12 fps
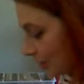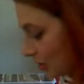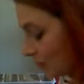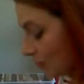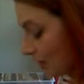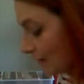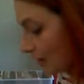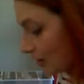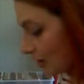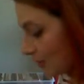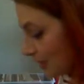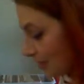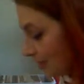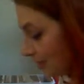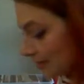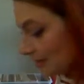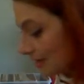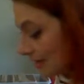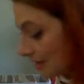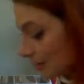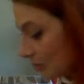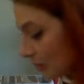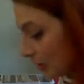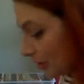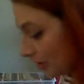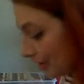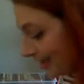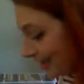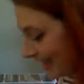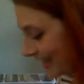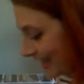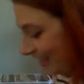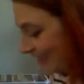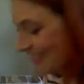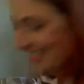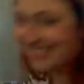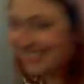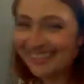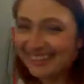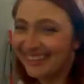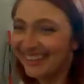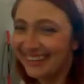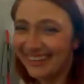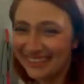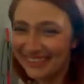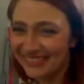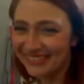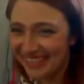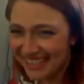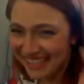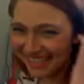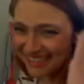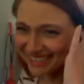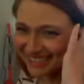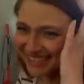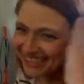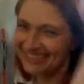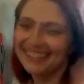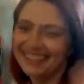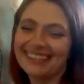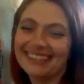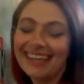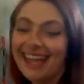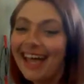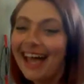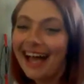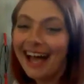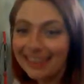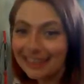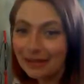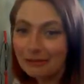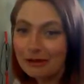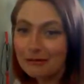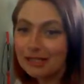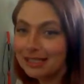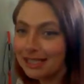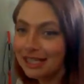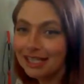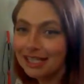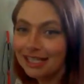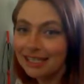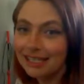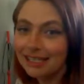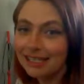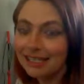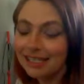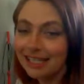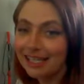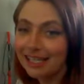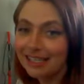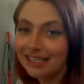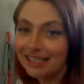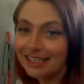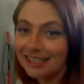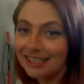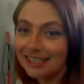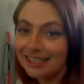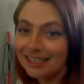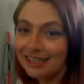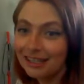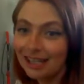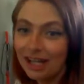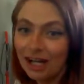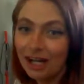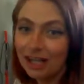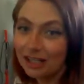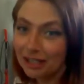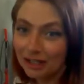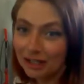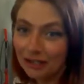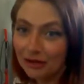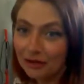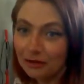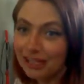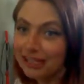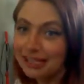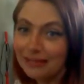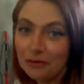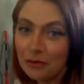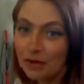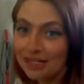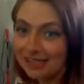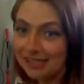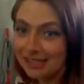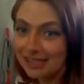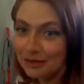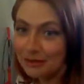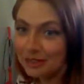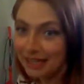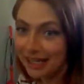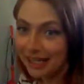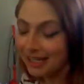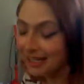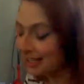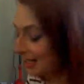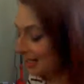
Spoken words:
you never expected to see this person, and all of a sudden they're on your vacation. Like, I thought we were done, like, long ago. Like, never wanted to see you again,